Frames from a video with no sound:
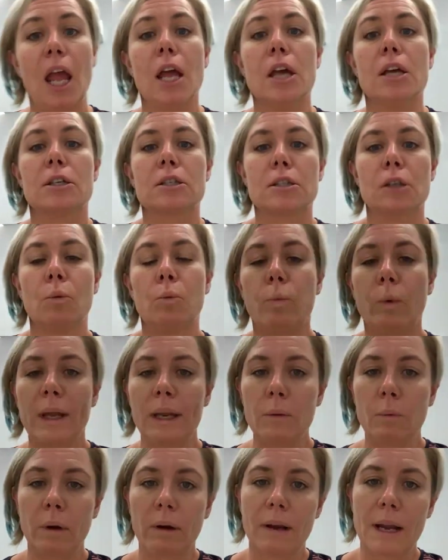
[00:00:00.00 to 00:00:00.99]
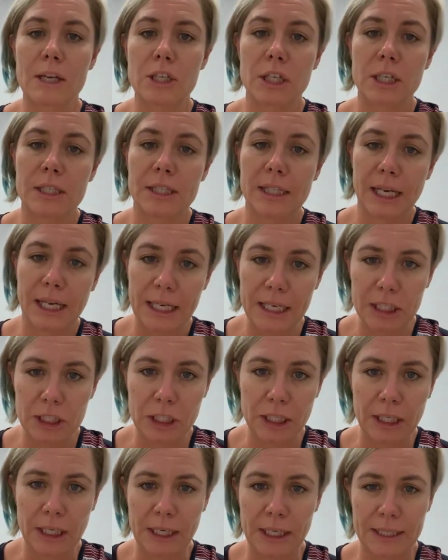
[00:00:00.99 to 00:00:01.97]
So when we're actually
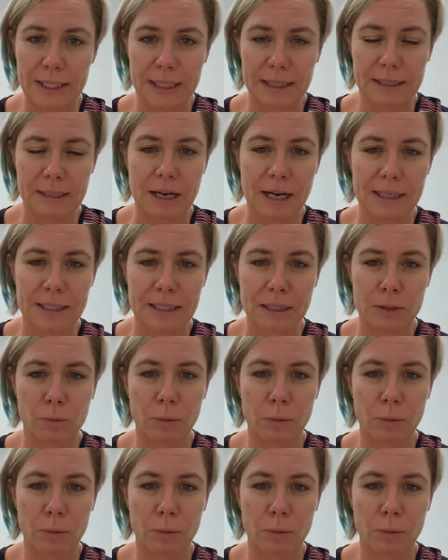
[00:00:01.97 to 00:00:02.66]
teaching exercises,